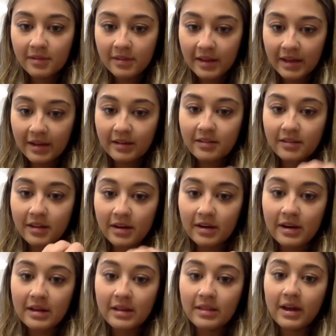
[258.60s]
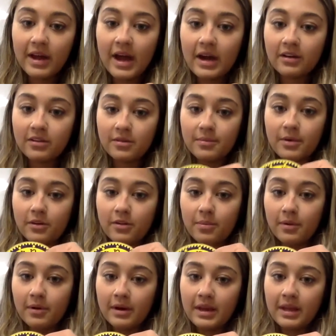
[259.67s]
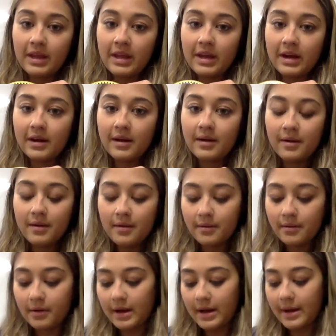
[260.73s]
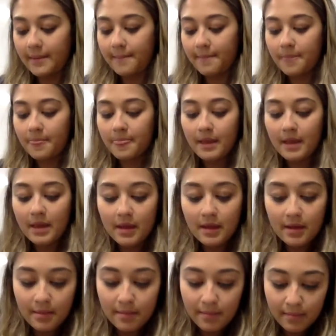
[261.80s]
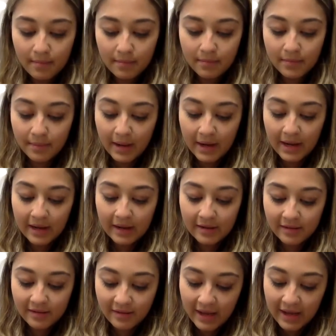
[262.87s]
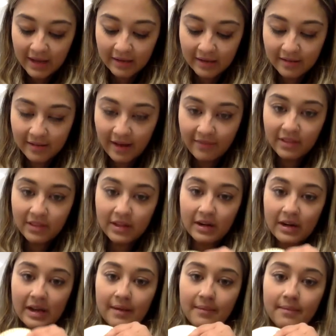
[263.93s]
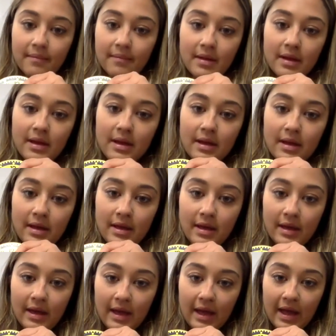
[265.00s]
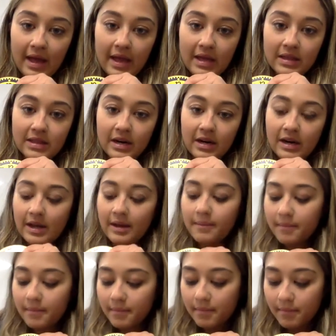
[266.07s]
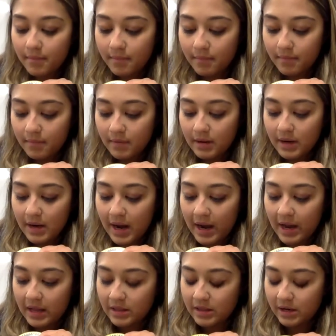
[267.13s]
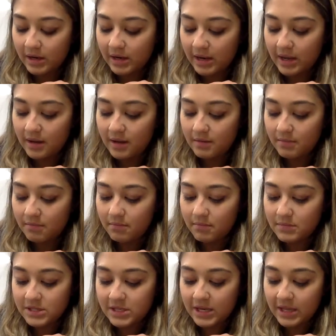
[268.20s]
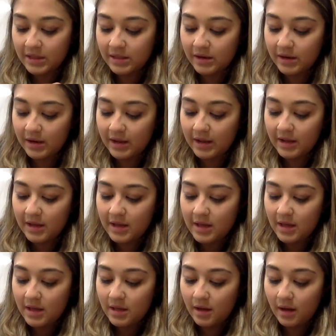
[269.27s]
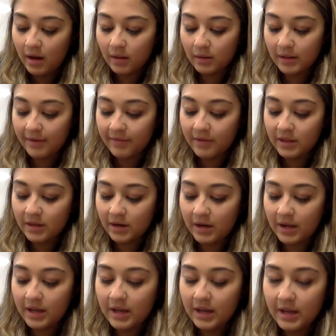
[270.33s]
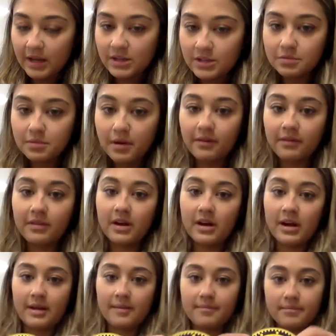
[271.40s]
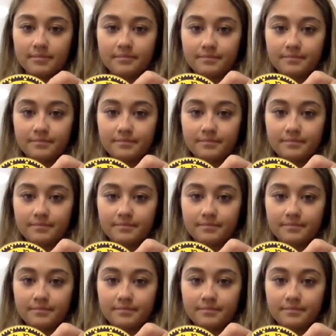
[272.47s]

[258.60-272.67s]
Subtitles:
6:30. Look at how they're both pointing here. Okay. The minute hand staying at 7:30, 8:30, 9:30, 10:30, 11:30, and 12:30.